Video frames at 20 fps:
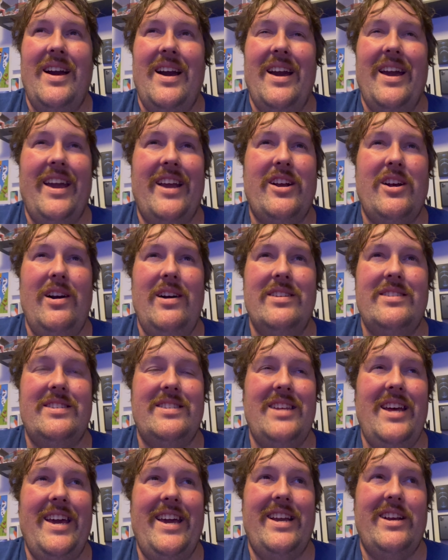it costs
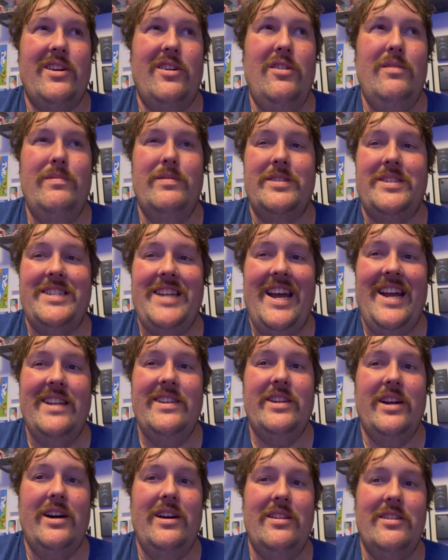like almost
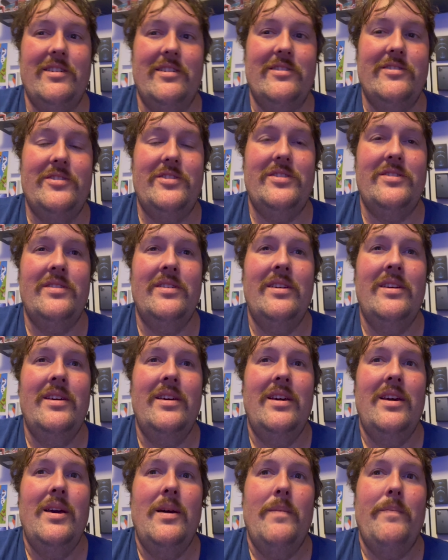$10
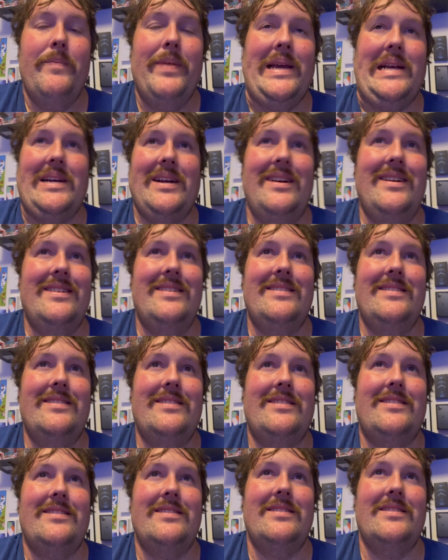
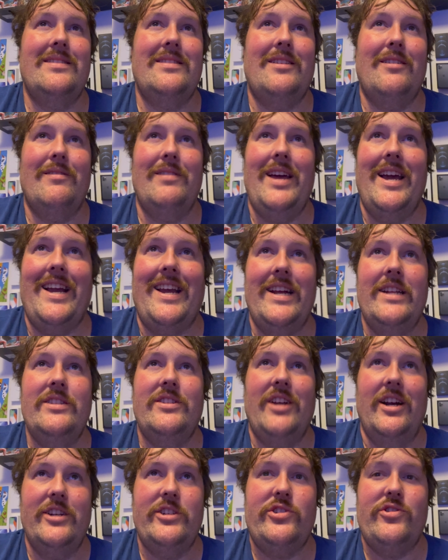because they're like
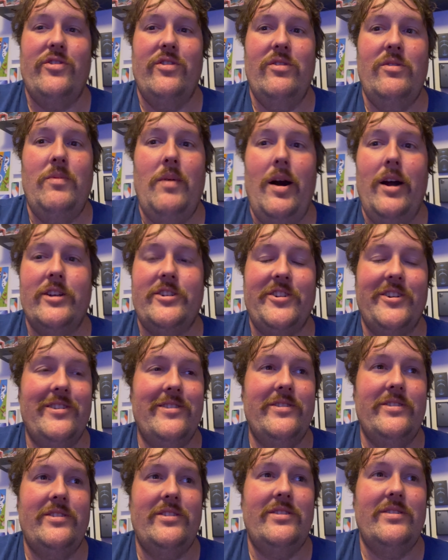industrial
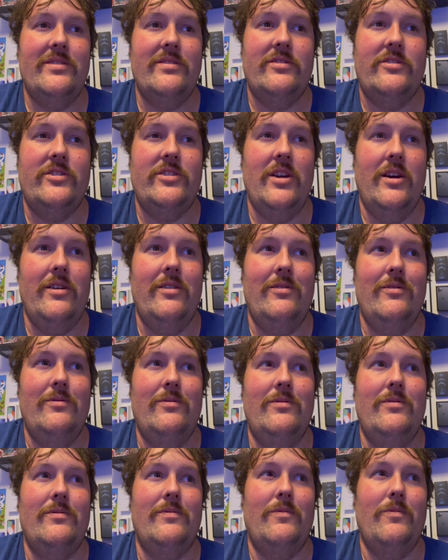washers,
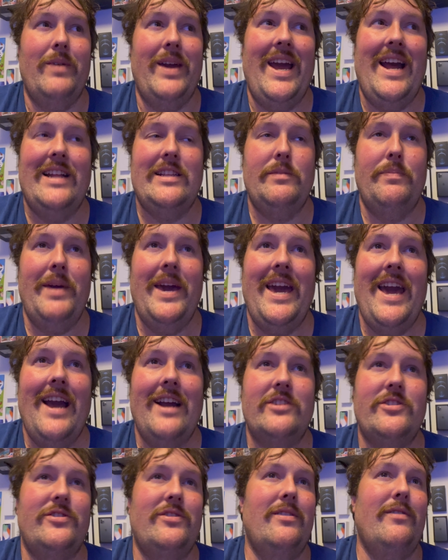so we had to pay
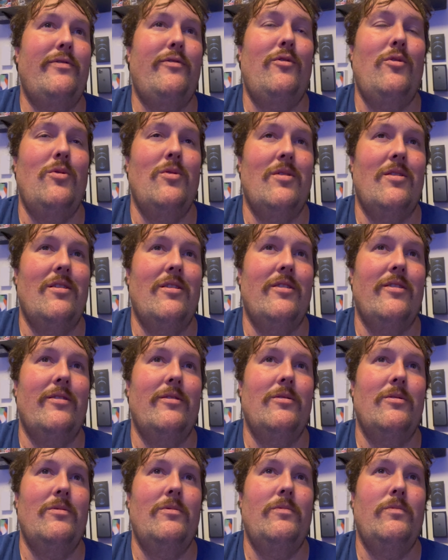extra for
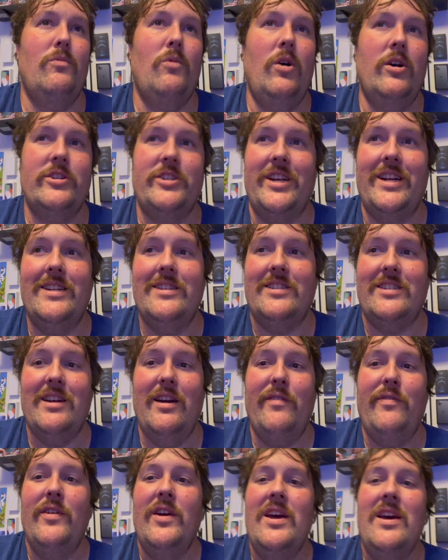washing and
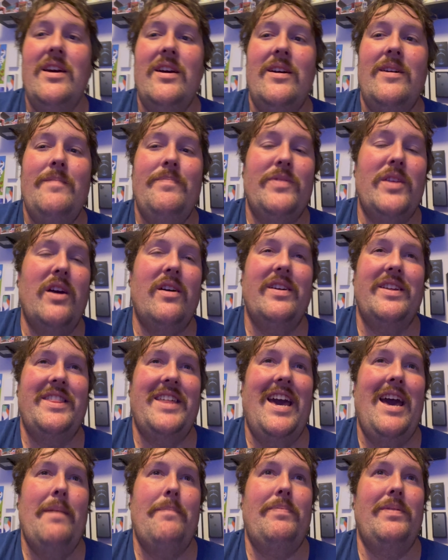stuff. Not only
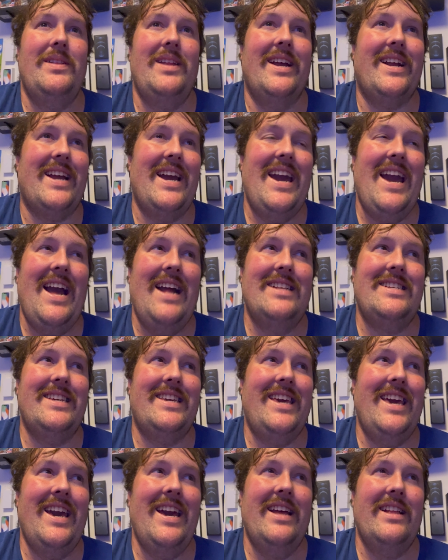that, but like I had to
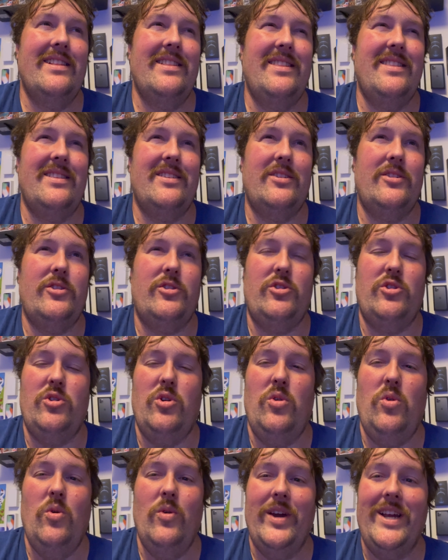get
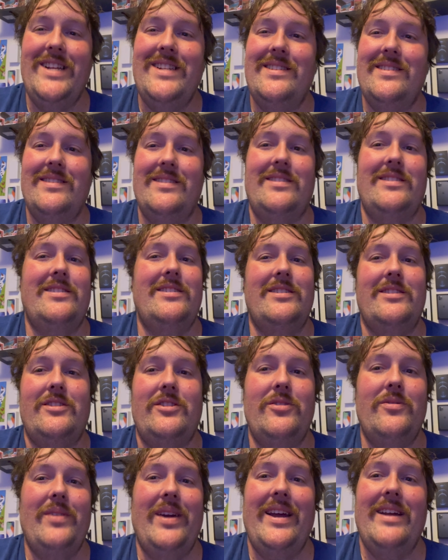coins to
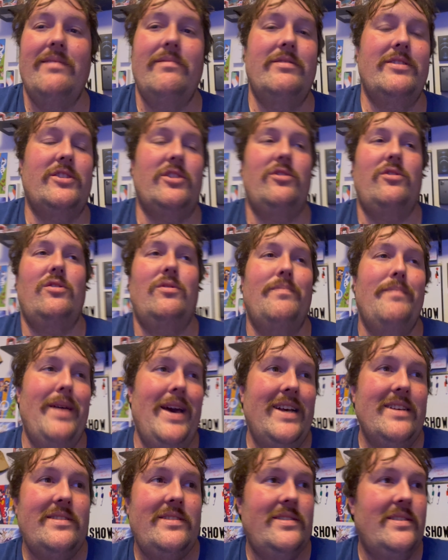do it. It was a whole
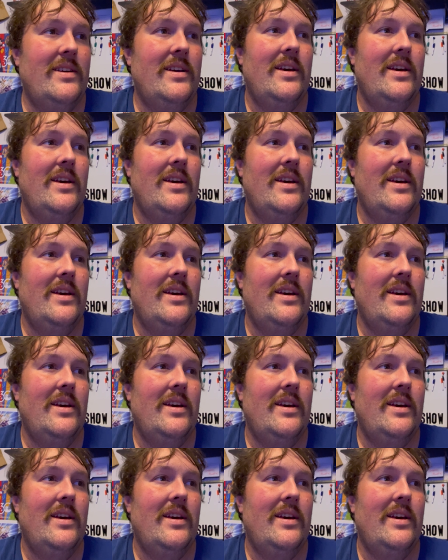mess